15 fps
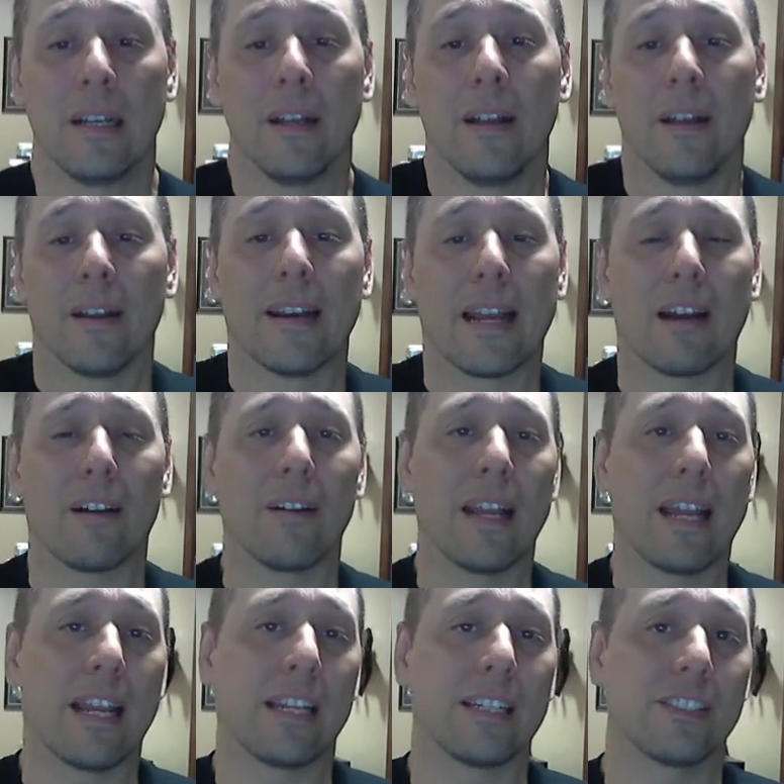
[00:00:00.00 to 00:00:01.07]
Now,
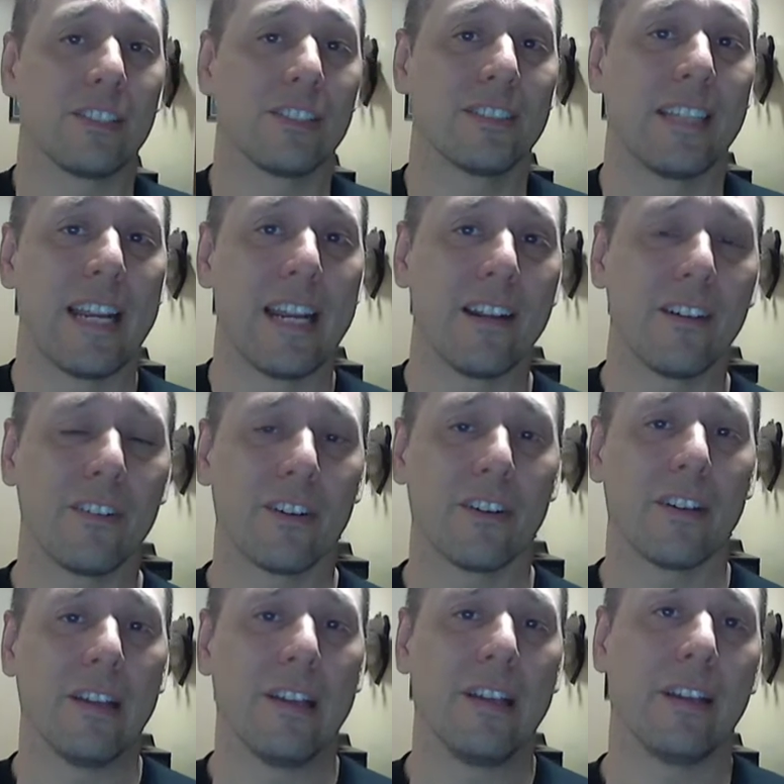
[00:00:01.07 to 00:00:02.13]
a
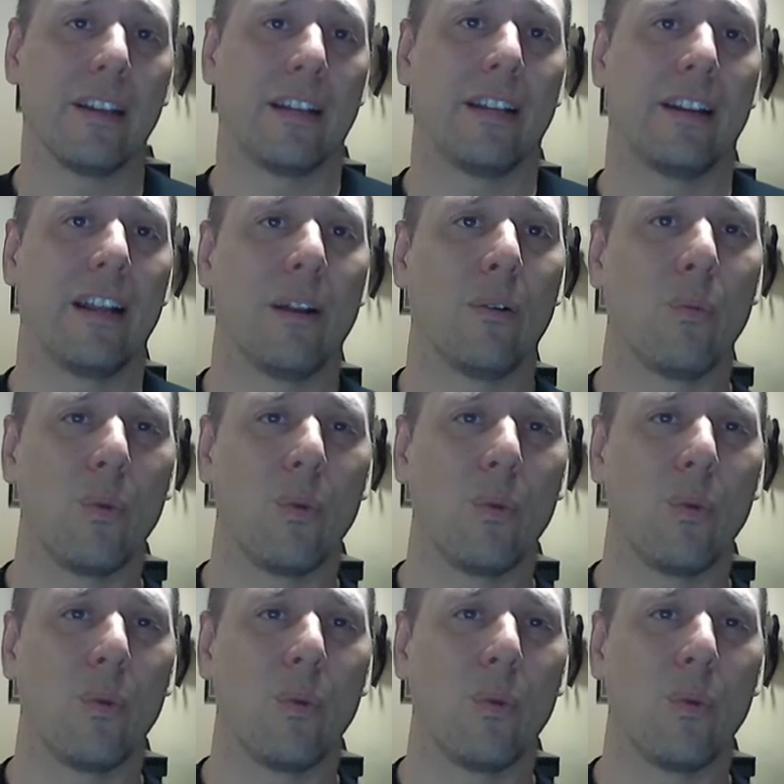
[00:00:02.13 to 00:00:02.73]
standard, and